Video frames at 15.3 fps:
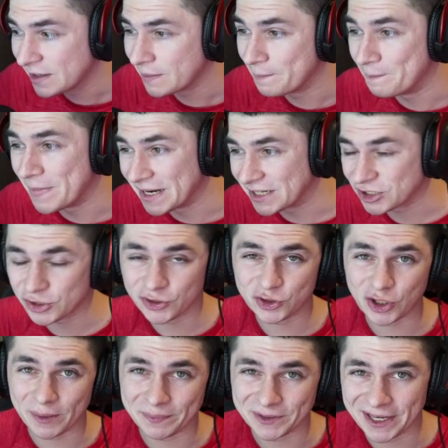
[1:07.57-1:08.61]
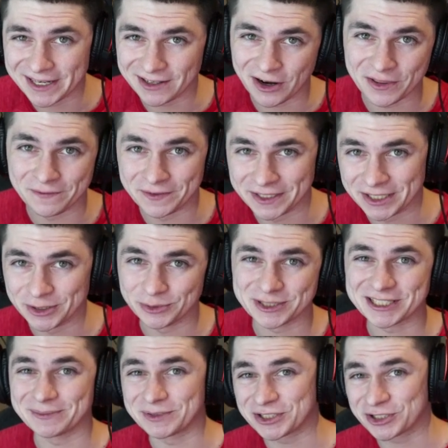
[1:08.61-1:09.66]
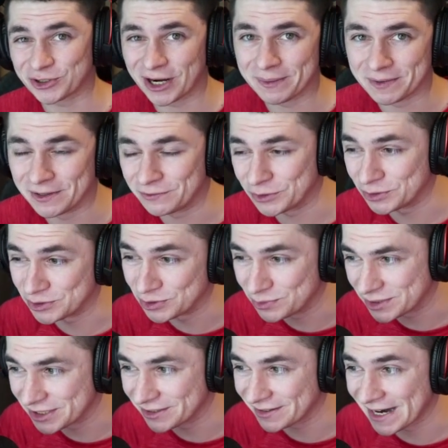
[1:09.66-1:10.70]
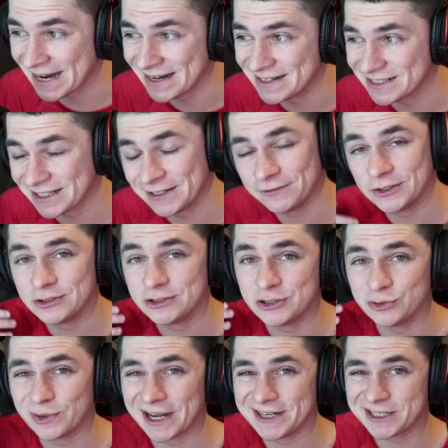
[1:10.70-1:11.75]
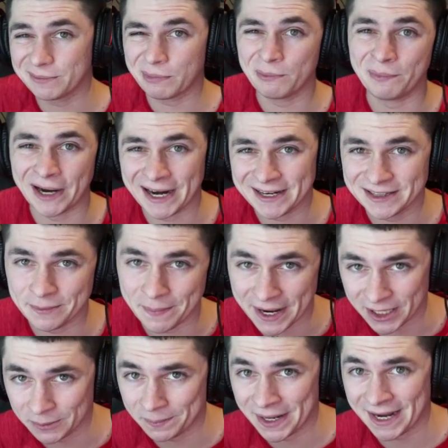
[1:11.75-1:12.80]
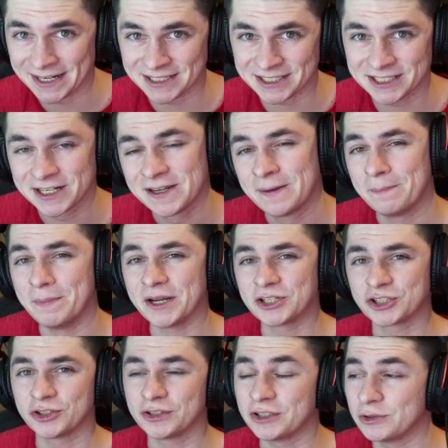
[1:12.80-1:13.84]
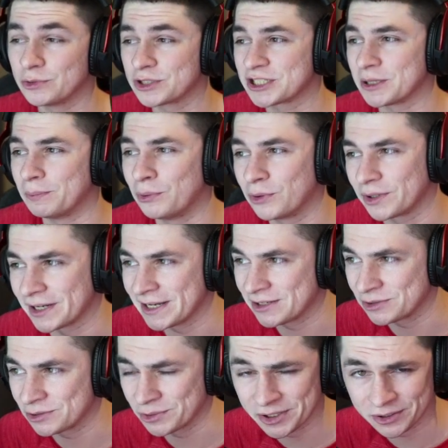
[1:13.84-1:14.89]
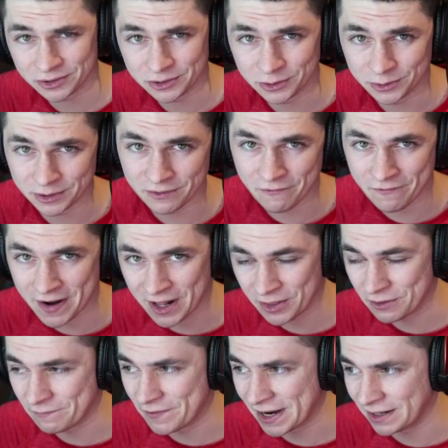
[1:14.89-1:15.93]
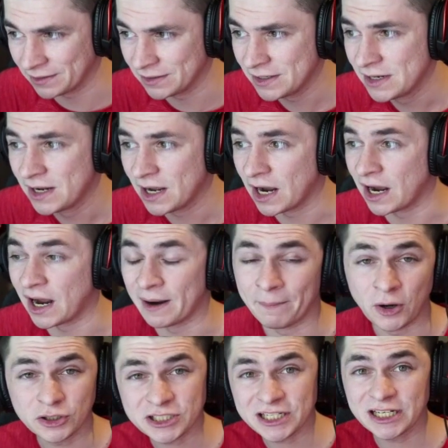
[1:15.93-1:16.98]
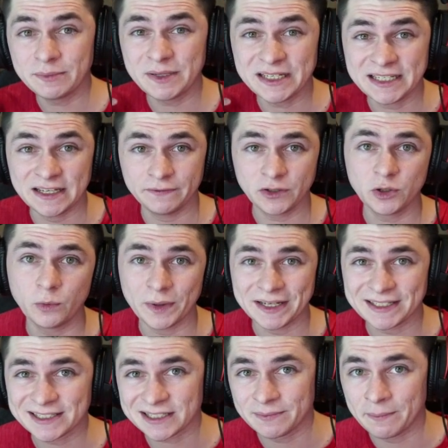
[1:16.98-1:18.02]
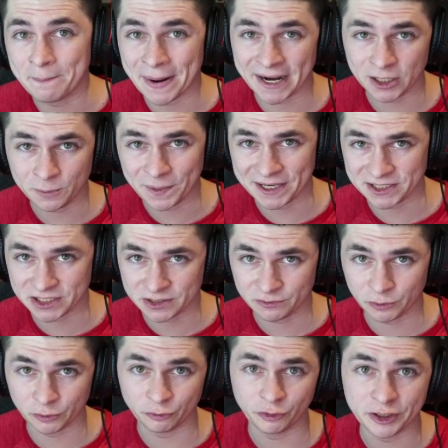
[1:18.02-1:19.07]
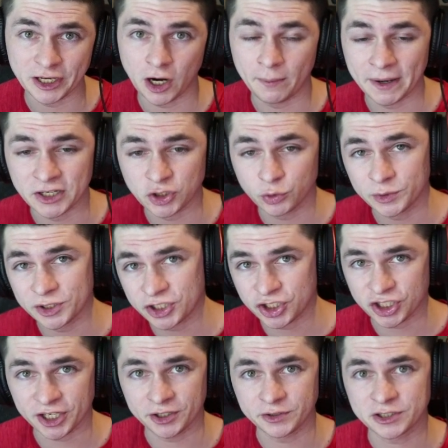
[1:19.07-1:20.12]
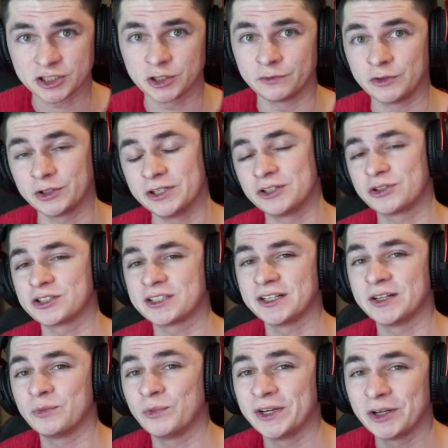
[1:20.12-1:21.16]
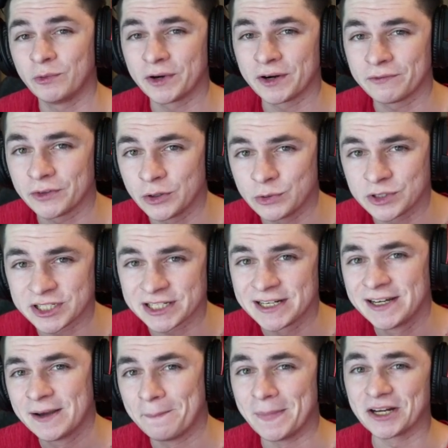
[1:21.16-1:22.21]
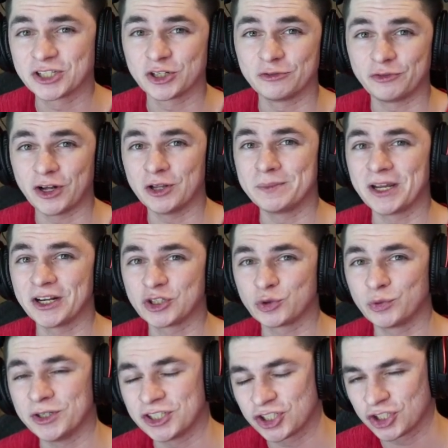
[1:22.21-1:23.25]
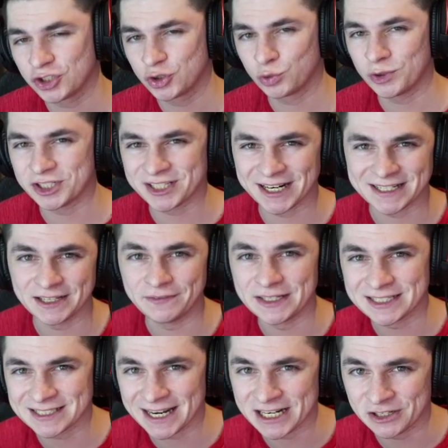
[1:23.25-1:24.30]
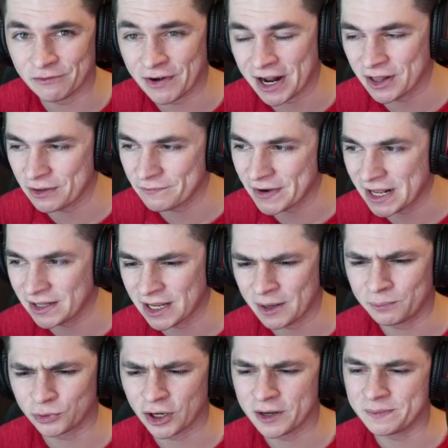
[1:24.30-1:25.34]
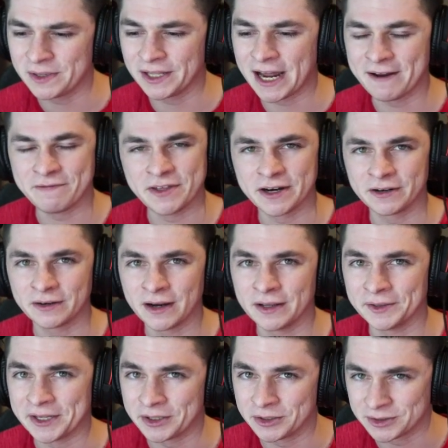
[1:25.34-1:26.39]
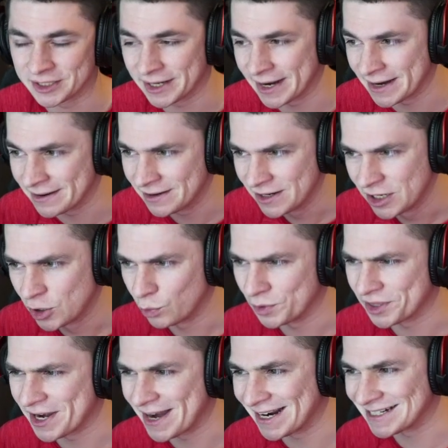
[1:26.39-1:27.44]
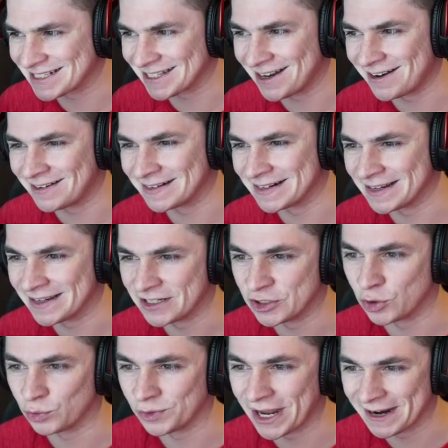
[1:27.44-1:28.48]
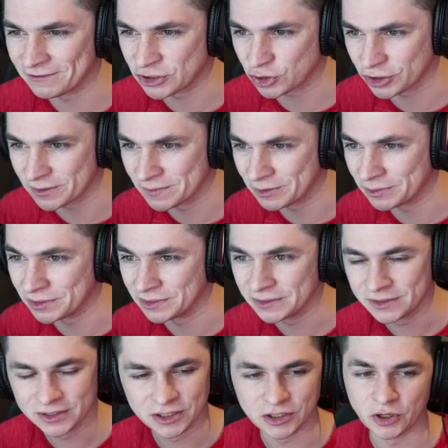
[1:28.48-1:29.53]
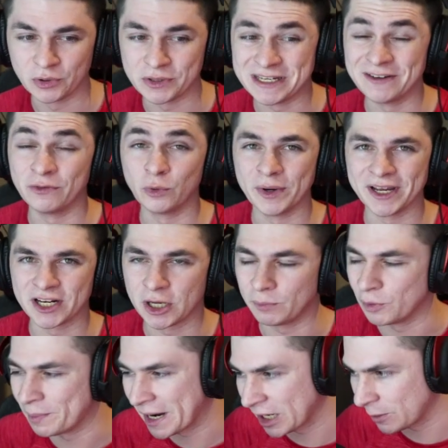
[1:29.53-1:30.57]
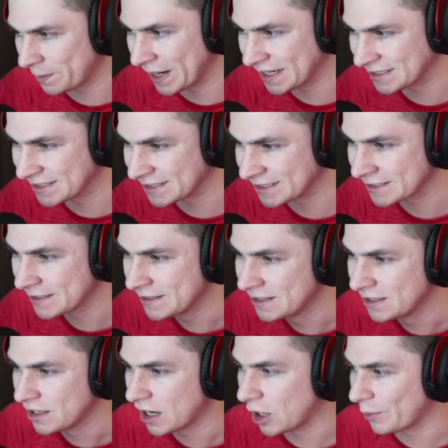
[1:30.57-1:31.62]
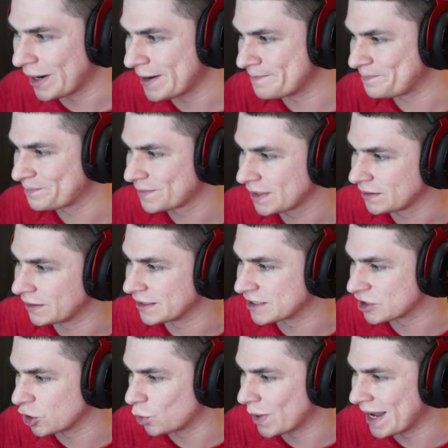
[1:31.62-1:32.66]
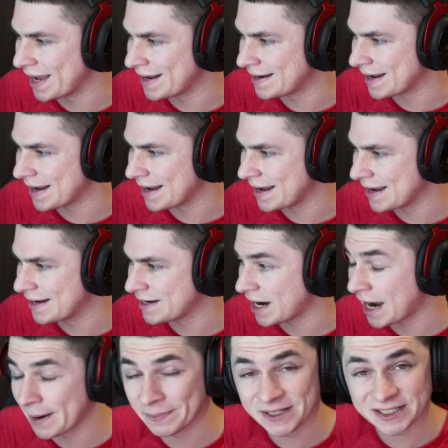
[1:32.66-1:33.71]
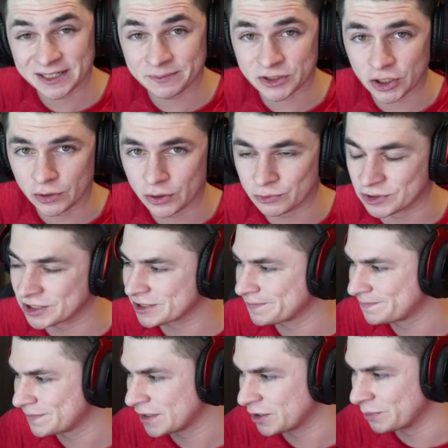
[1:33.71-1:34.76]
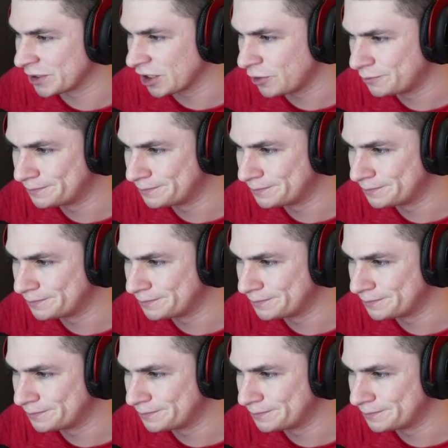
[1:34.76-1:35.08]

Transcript: make sure to drop a like on the video, subscribe if you're new here, and if you do end up buying the battle pass, make sure to use support a creator code Val the Val. Uh, I'm also gonna be giving away some battle passes for free on my Twitch channel, so if you're interested in winning one of those, make sure to follow me on Twitch, twitch.tv slash Val the Val. I'll probably be live there uh, later today with a nice long, you know, live stream, and we'll, you know, give away a couple battle passes. All right, let's go ahead and hop into some solos. Here we go.